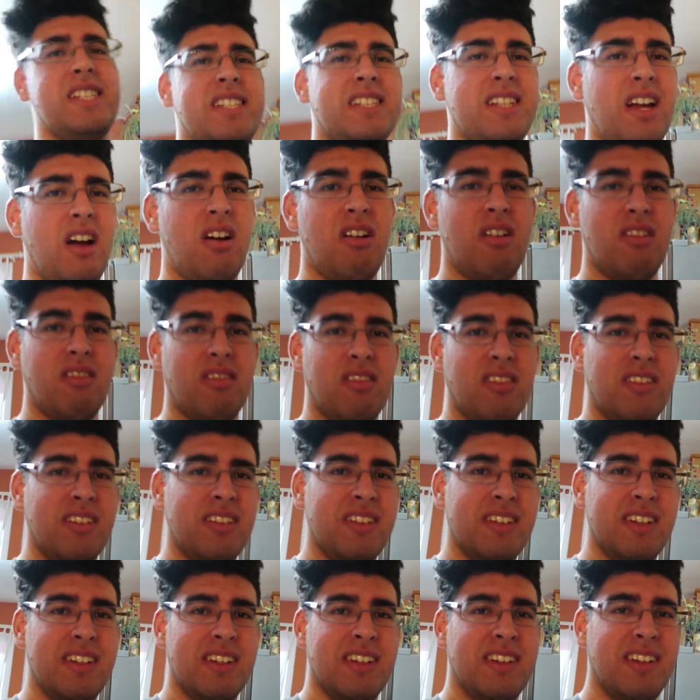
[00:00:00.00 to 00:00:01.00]
So,
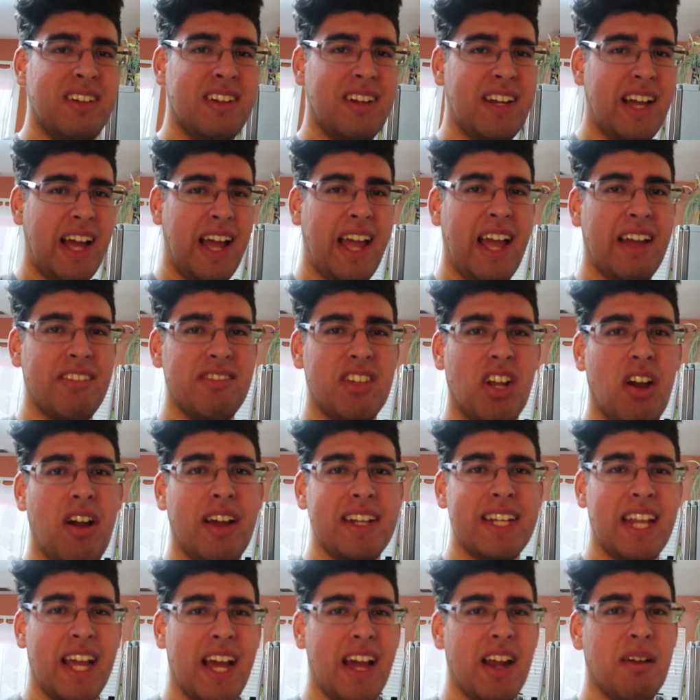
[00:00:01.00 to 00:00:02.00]
I have no
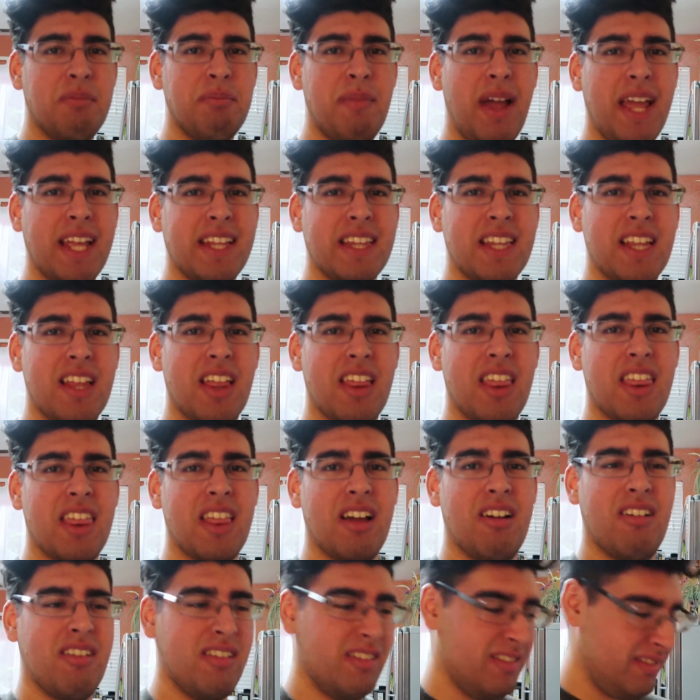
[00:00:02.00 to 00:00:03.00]
idea how to make this,
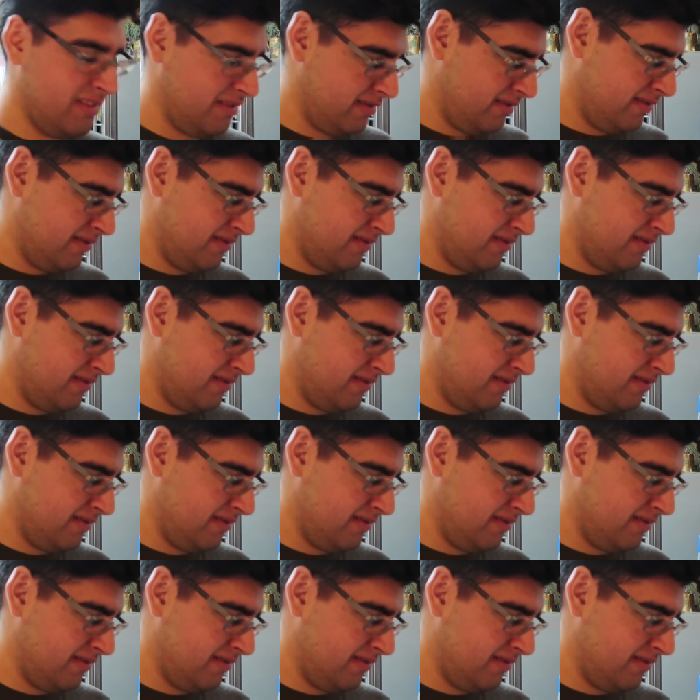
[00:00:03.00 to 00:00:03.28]
so,